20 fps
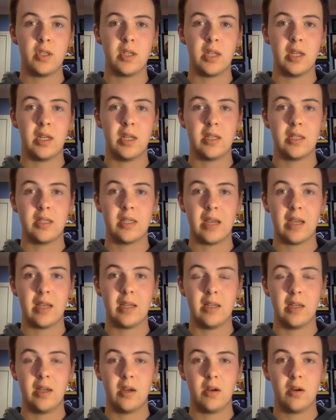in his
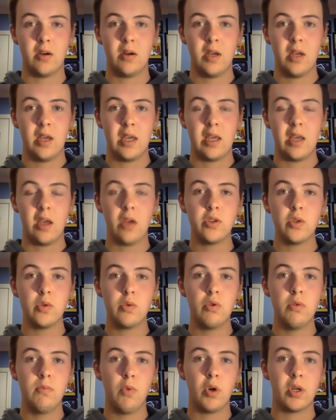second year, he also
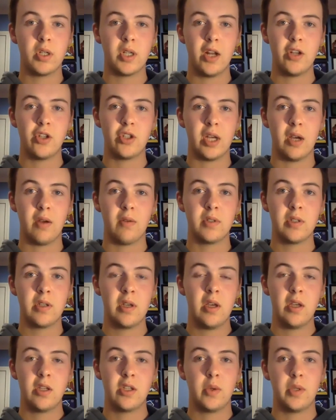threw more touchdowns.
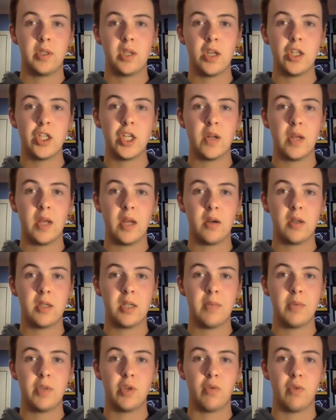So his touchdown to
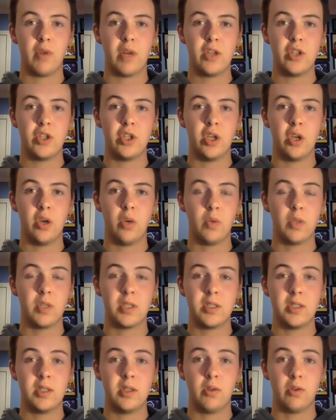interception ratio was
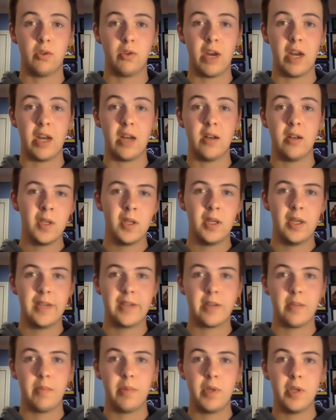still great. His
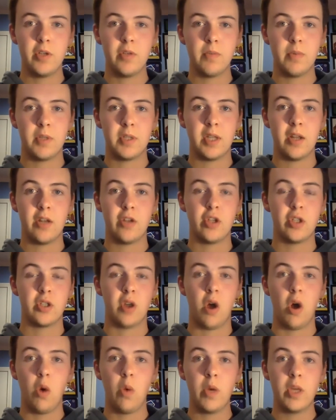completion percentage has
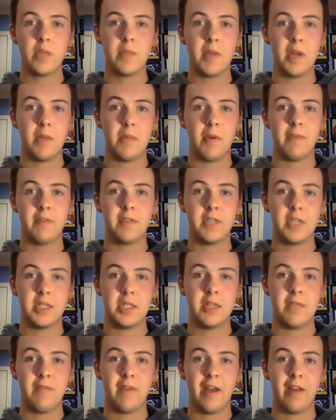always been above
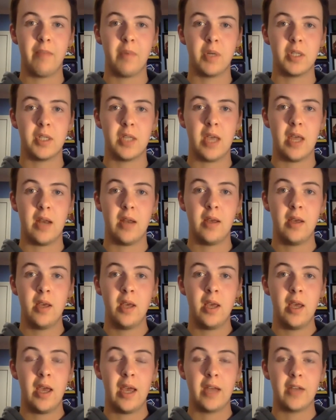65%,
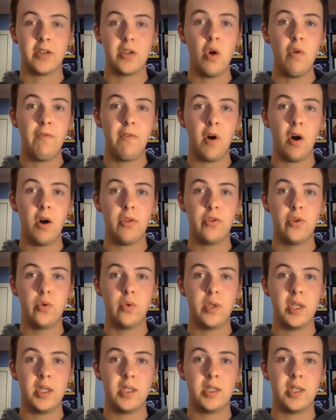and so far through
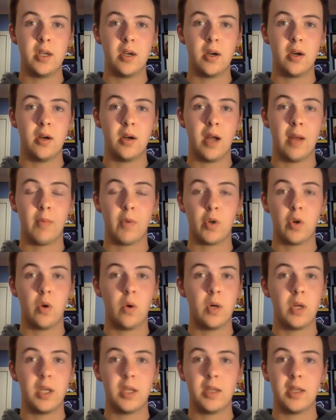this year, I'm
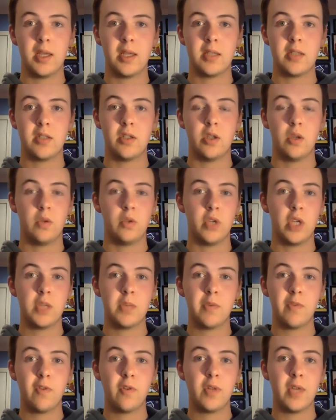recording this, just
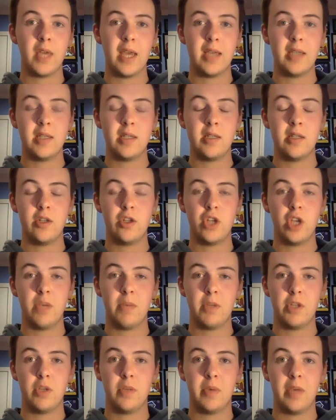before the ACC
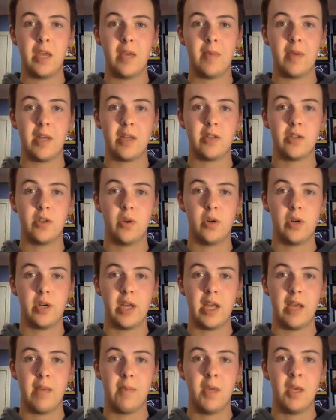championship game against Notre
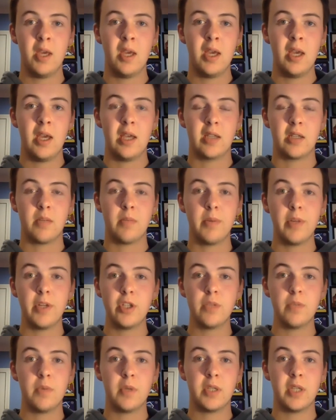Dame, his
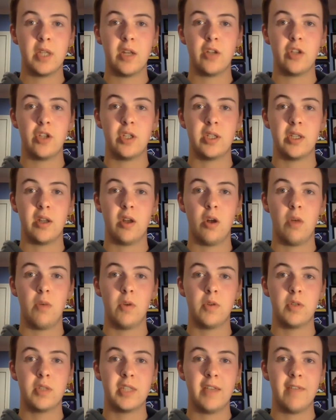completion percentage is at
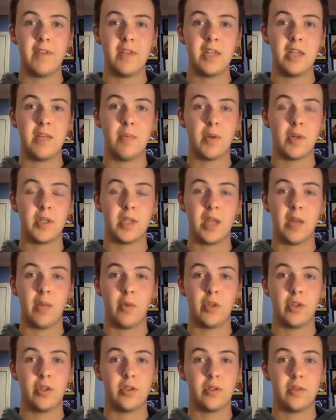almost 70%,
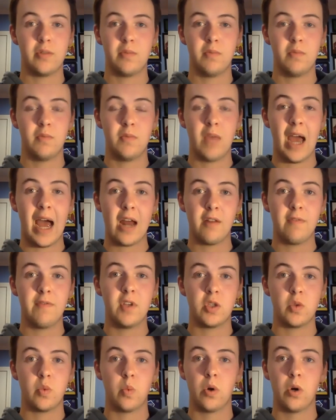which is out of
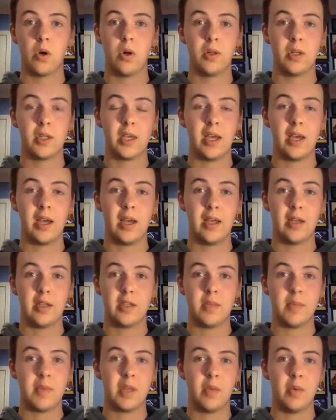this world. It's
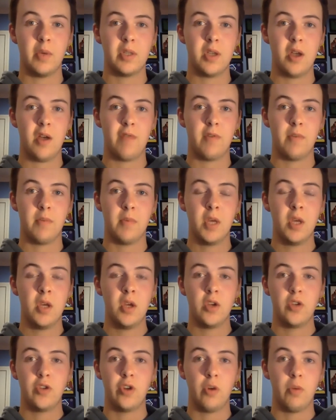something that we saw from
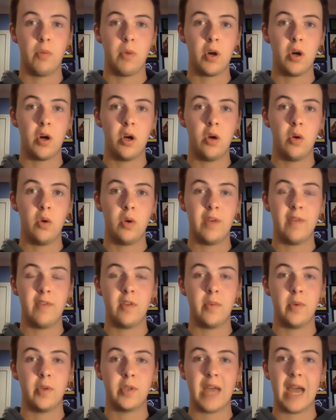Joe Burrow, even the
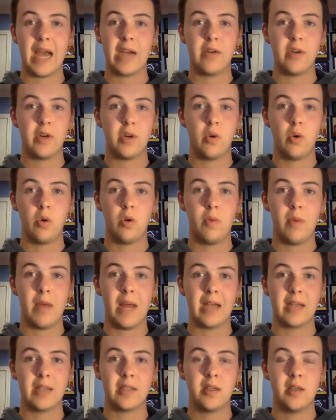most accurate
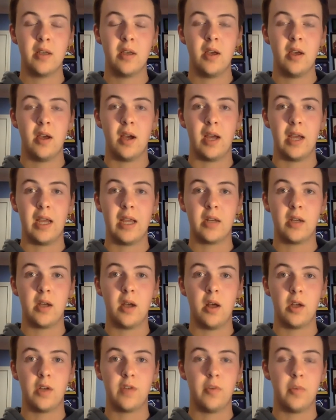quarterbacks in
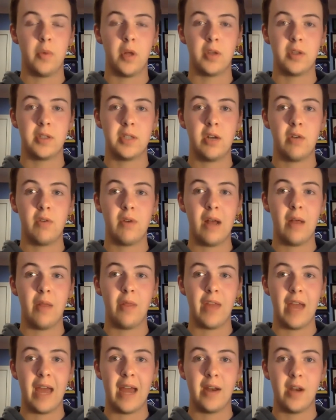college football sit around
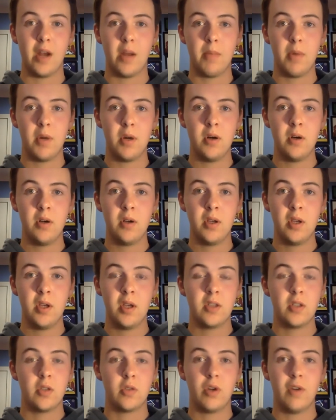that number.
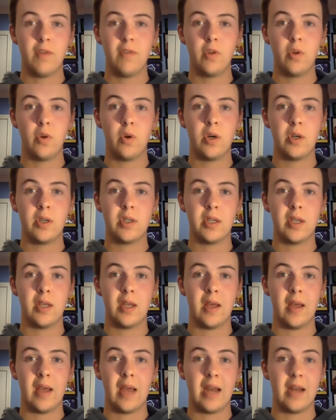So Trevor Lawrence
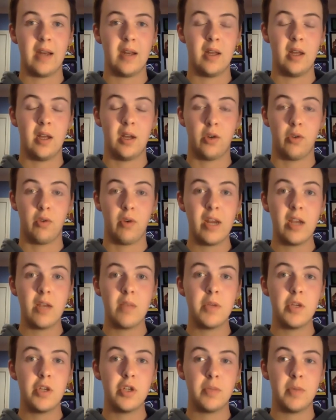had a great
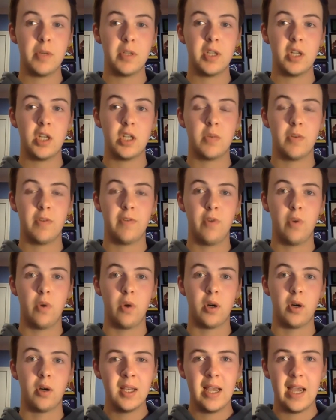completion percentage
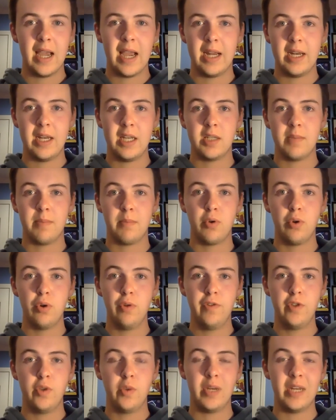before, and he's
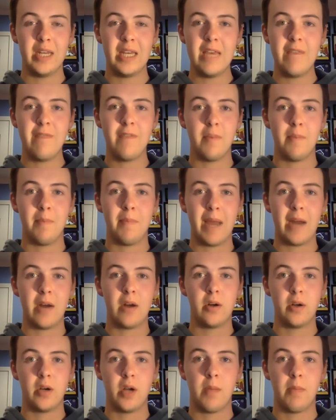improved to an even
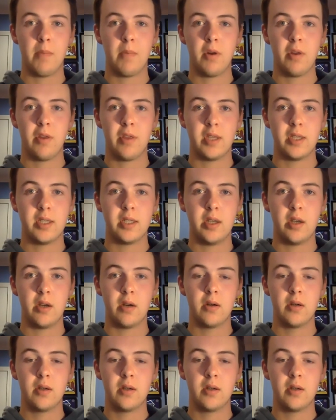better number this year.